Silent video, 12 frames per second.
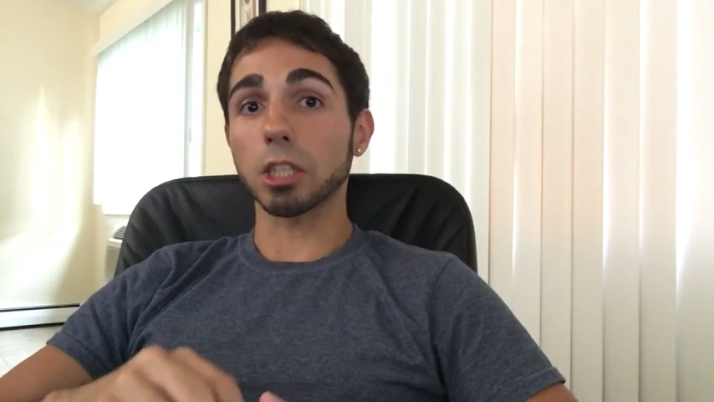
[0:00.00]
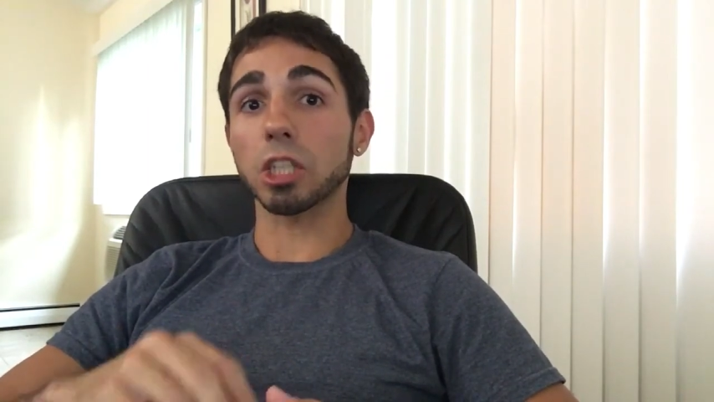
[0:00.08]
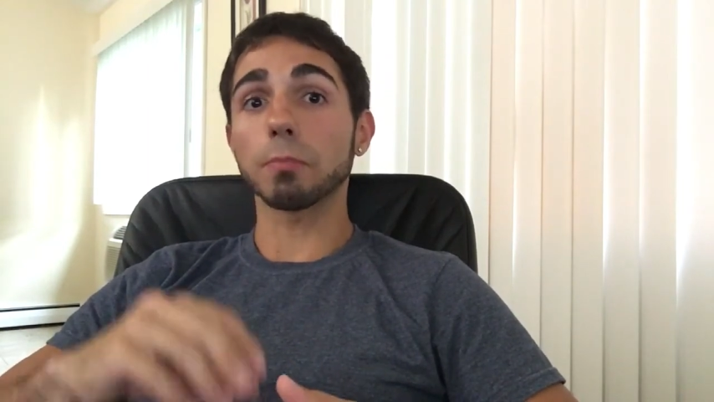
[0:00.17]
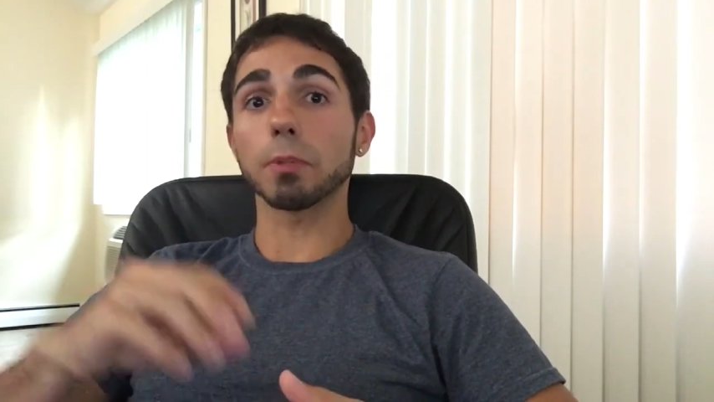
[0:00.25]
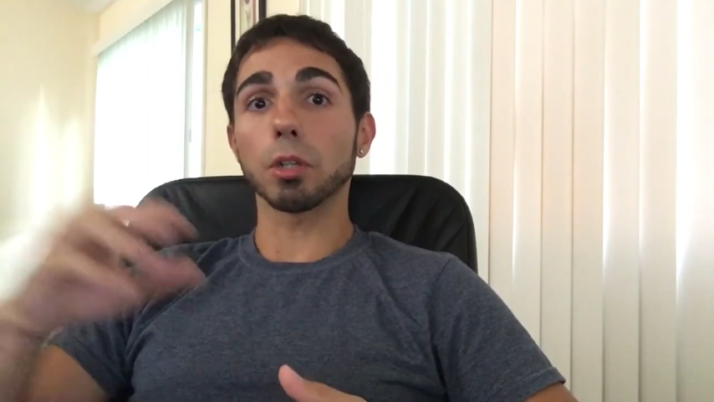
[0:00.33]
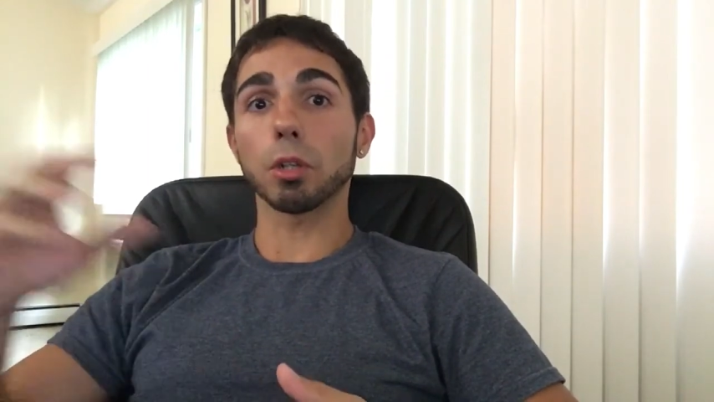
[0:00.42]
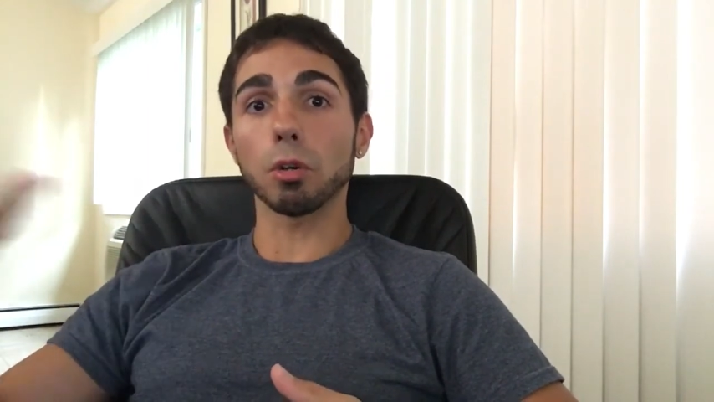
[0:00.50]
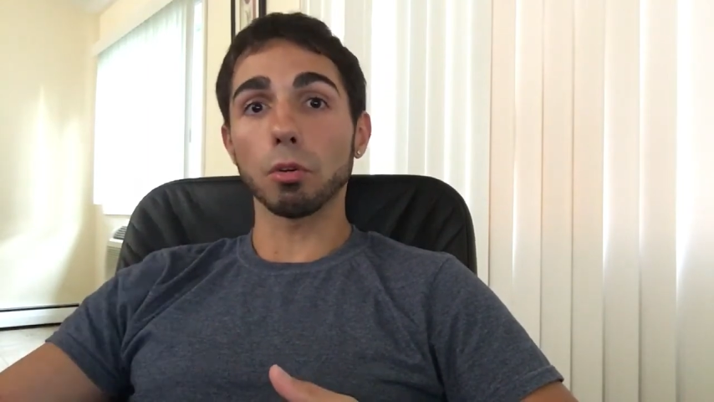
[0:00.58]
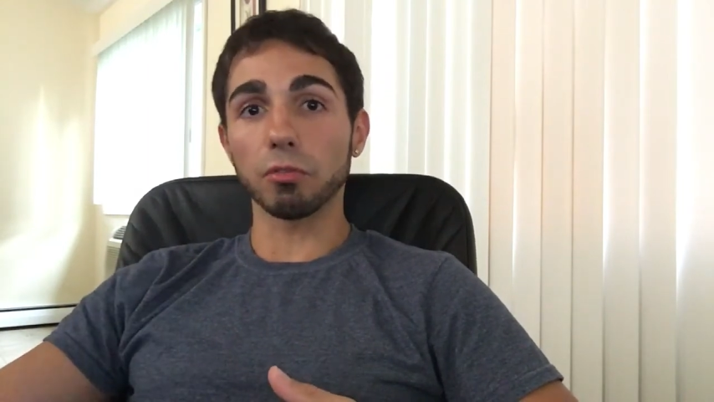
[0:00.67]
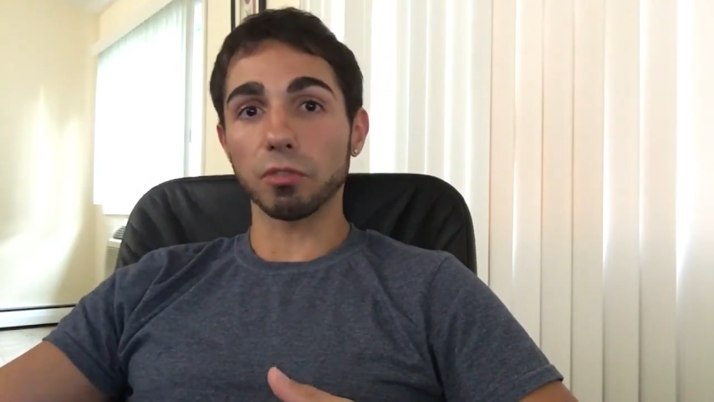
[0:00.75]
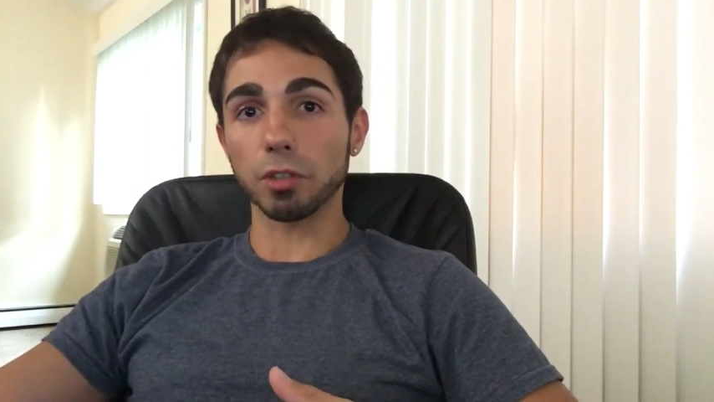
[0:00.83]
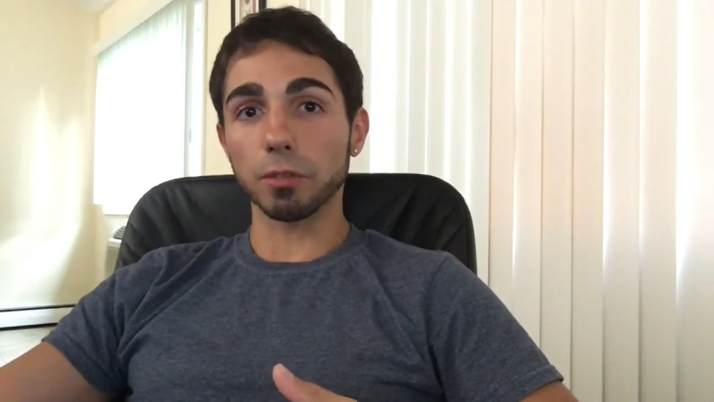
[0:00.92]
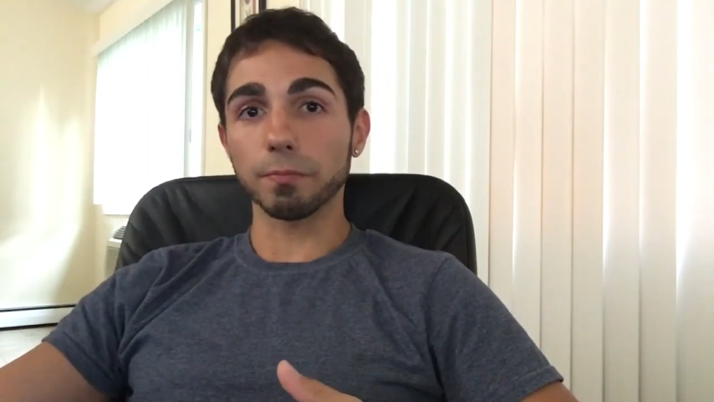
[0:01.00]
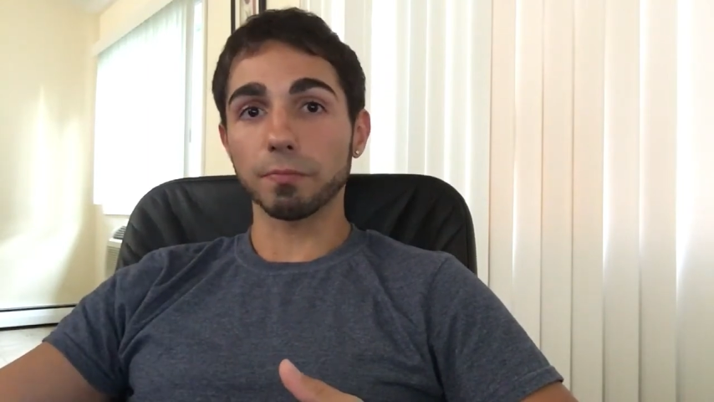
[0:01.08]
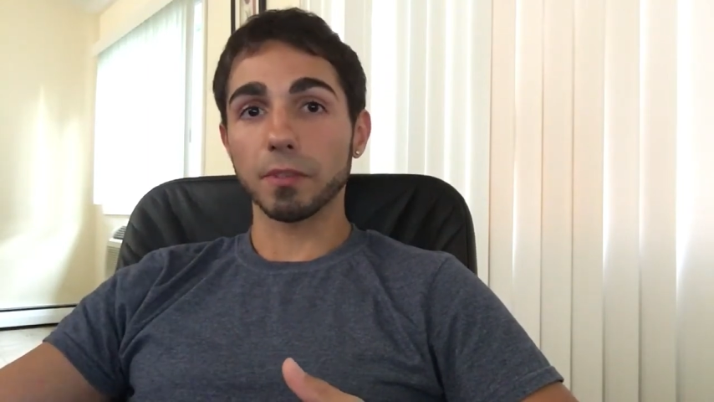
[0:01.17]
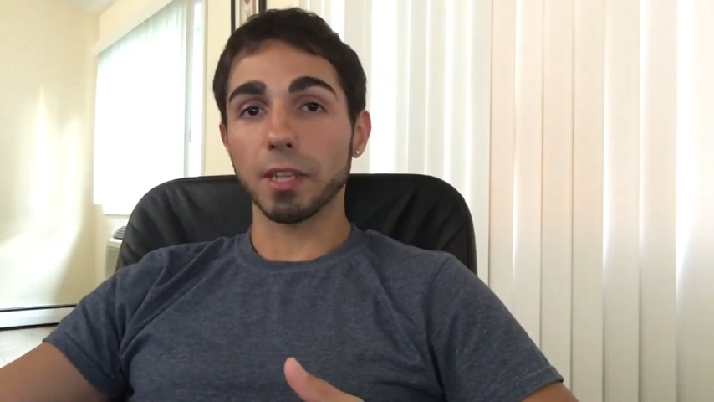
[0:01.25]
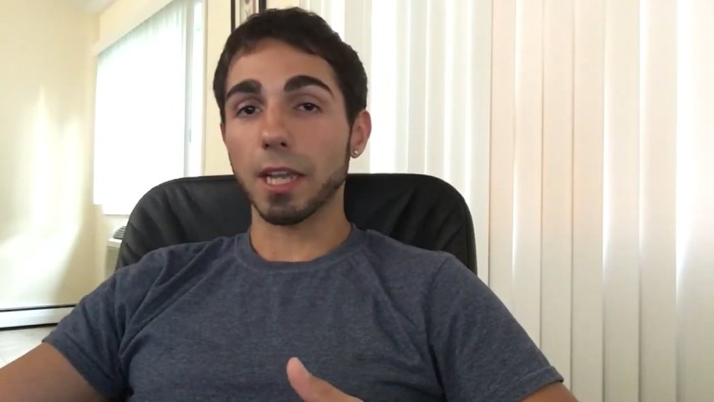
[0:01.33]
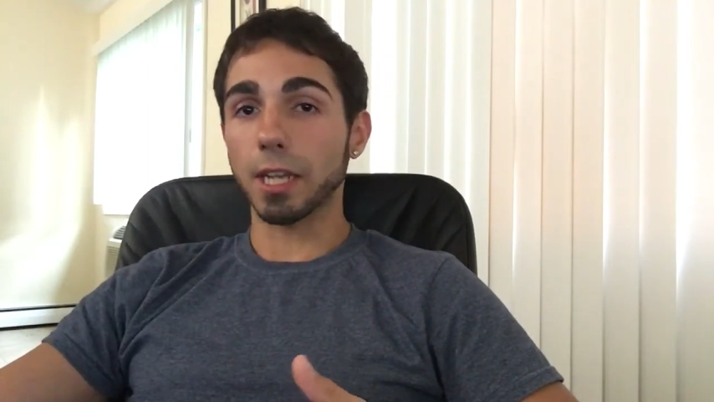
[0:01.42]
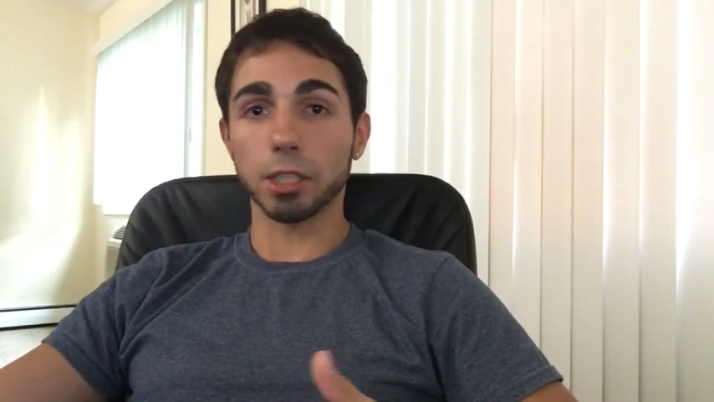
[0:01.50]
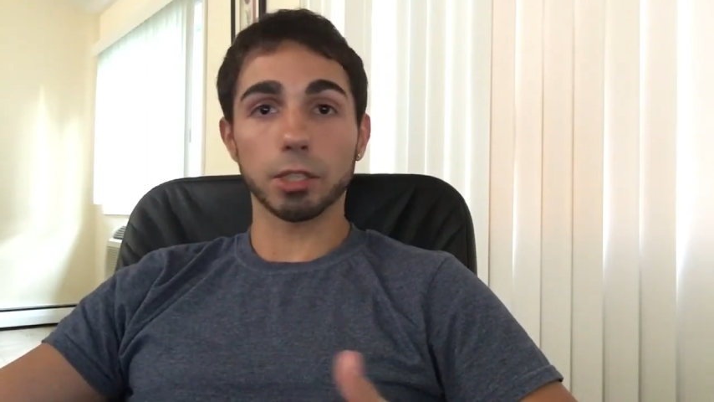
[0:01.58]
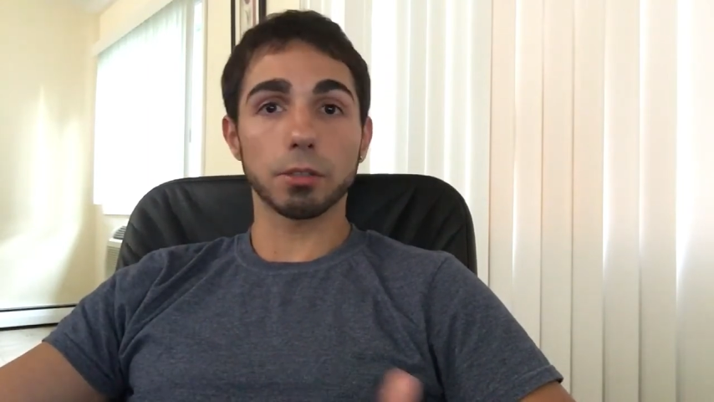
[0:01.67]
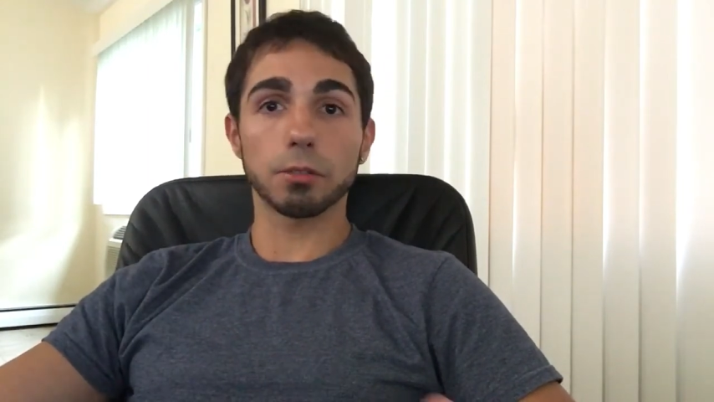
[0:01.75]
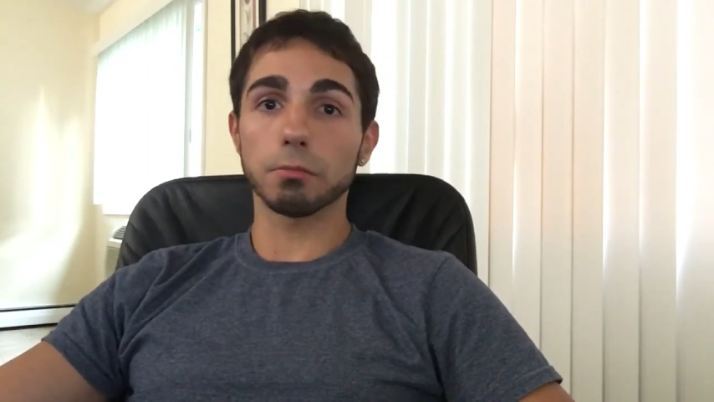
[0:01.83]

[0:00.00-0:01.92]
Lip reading: spill over and